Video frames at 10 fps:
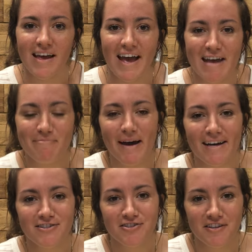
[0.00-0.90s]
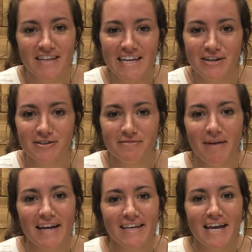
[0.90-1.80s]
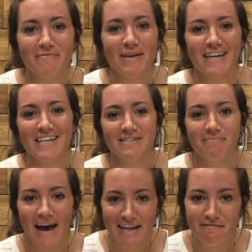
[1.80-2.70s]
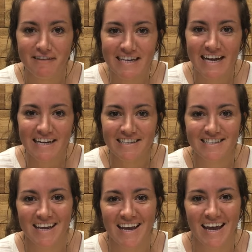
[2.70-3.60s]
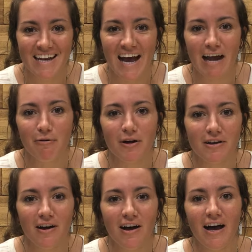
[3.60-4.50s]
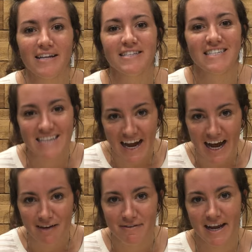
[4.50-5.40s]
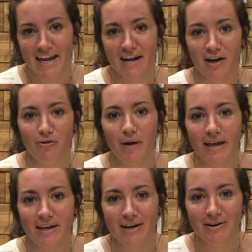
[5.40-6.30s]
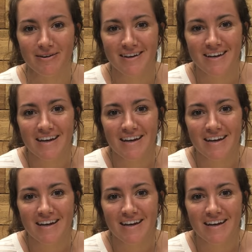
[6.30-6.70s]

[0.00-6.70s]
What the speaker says: Hey, pastors and leaders, my name is Maddie Phenix, and I work on staff at Antioch, Waco.